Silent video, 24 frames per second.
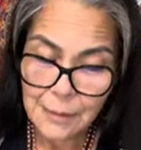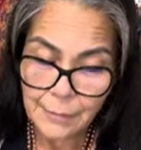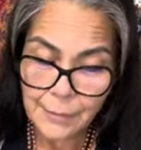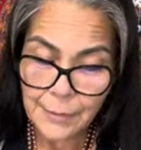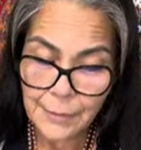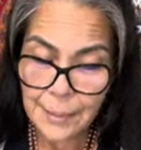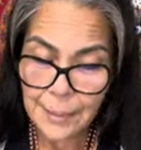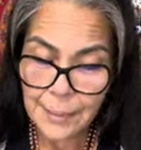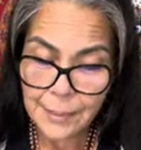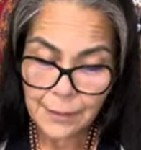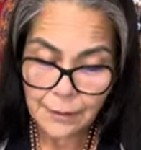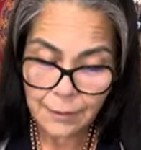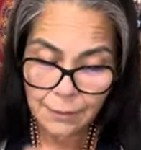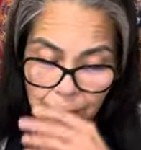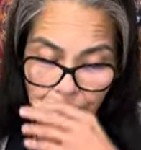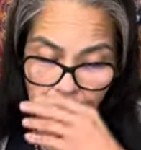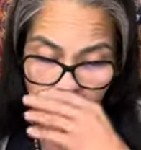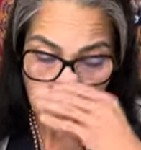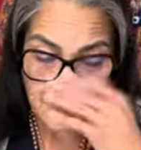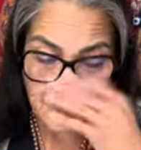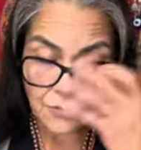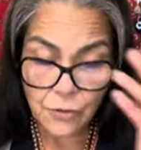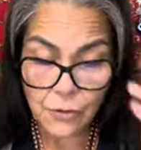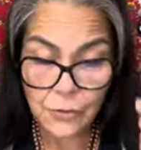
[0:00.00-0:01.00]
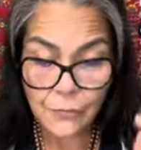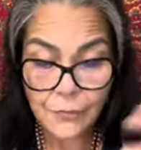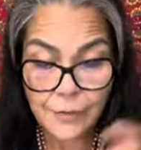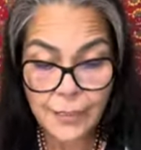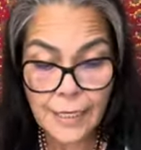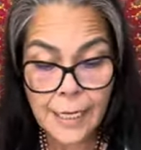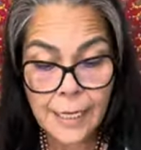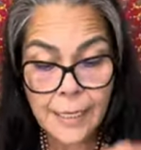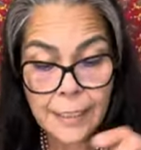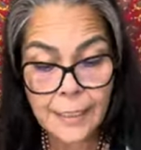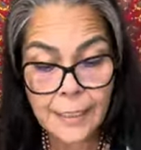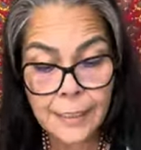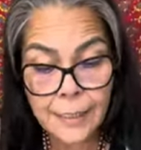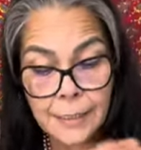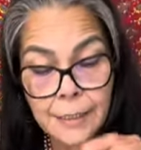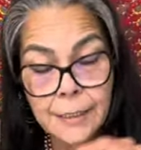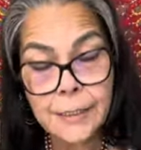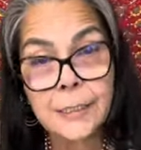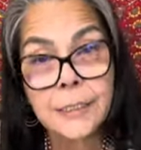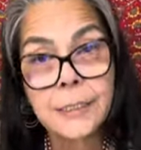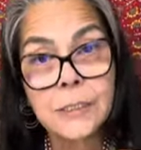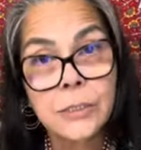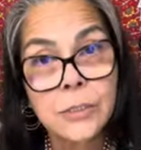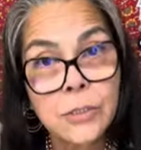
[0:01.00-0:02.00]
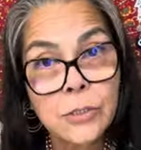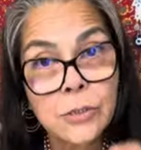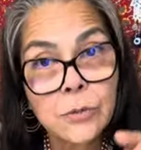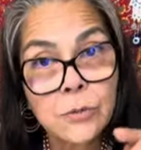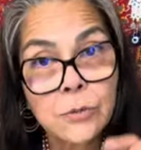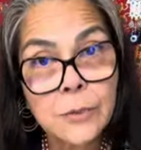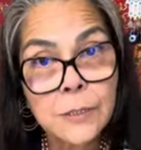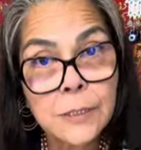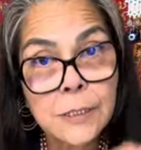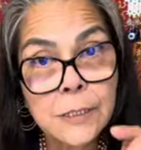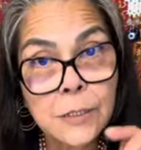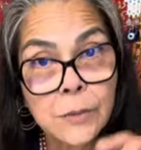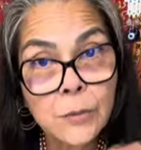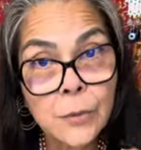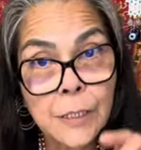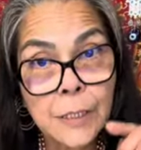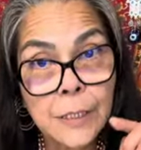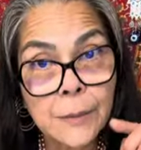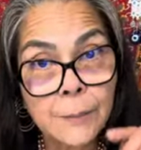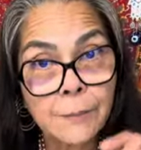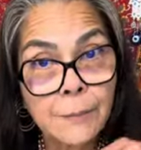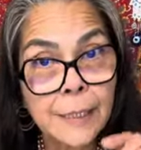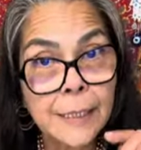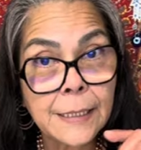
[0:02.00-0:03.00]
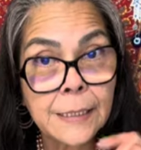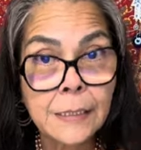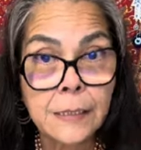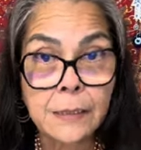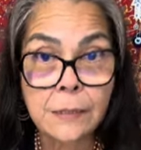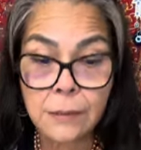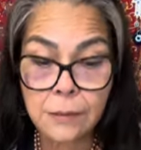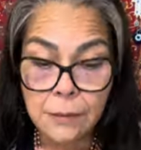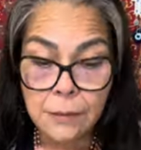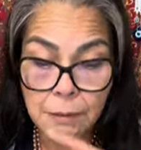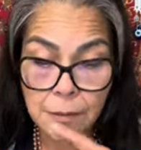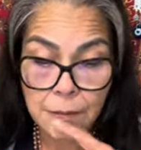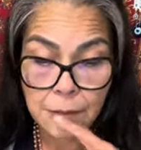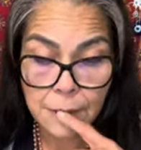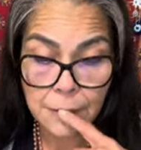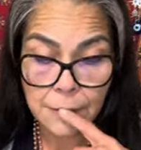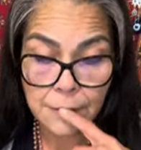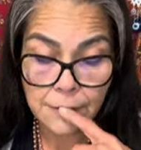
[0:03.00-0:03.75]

But I don't know if it had anything to do with this Queen of Pentacles,